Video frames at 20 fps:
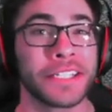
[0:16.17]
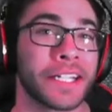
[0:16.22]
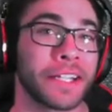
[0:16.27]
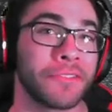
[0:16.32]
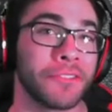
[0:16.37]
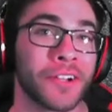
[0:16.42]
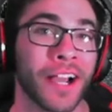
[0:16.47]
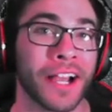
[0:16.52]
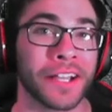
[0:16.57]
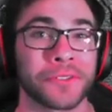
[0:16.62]
to
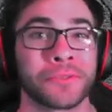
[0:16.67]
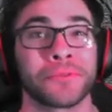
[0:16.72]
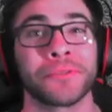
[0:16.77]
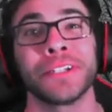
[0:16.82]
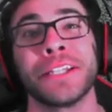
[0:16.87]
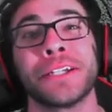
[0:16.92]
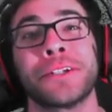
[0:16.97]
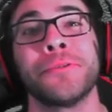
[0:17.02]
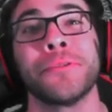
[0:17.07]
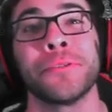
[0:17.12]
give you guys a
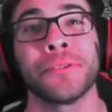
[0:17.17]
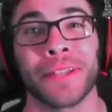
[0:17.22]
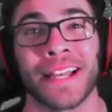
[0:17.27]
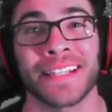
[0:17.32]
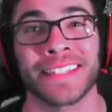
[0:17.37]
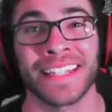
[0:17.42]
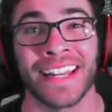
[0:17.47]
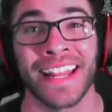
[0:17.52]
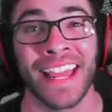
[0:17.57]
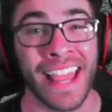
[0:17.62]
really cool
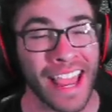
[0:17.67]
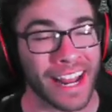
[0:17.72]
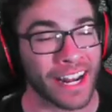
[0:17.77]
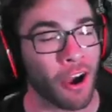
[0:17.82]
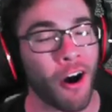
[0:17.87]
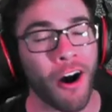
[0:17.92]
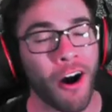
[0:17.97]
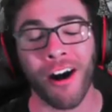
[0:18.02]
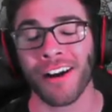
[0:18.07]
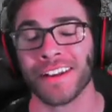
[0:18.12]
lesson
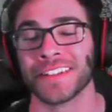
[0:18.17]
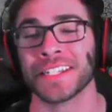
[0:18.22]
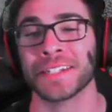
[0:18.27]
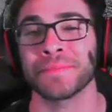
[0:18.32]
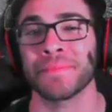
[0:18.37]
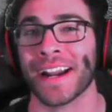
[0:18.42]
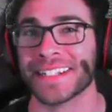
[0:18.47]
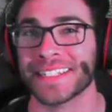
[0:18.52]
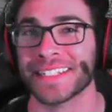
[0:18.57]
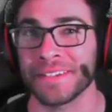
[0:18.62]
and an
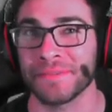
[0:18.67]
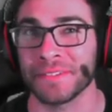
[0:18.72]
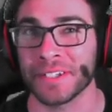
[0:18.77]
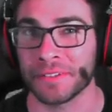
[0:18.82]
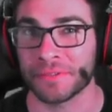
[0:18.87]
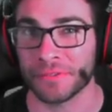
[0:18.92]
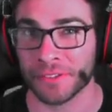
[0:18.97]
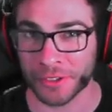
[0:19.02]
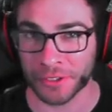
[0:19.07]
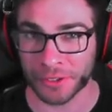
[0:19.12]
awesome
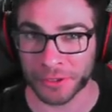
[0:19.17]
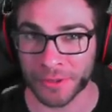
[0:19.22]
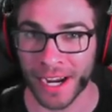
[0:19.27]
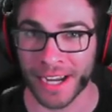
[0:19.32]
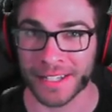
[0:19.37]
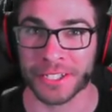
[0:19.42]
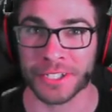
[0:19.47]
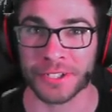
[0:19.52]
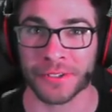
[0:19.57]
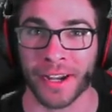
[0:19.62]
activity for you
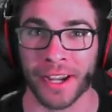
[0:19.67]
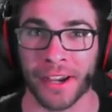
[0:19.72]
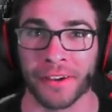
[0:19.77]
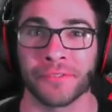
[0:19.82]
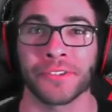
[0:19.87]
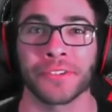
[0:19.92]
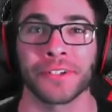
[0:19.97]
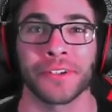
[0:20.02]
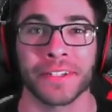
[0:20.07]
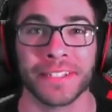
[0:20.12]
guys to try
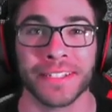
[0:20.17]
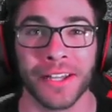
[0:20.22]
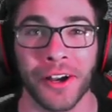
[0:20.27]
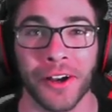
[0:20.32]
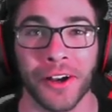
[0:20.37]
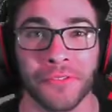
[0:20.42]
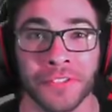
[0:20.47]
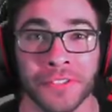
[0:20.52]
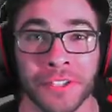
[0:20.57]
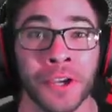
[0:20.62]
out for
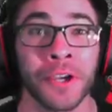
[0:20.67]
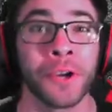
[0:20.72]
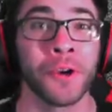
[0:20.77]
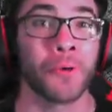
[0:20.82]
yourselves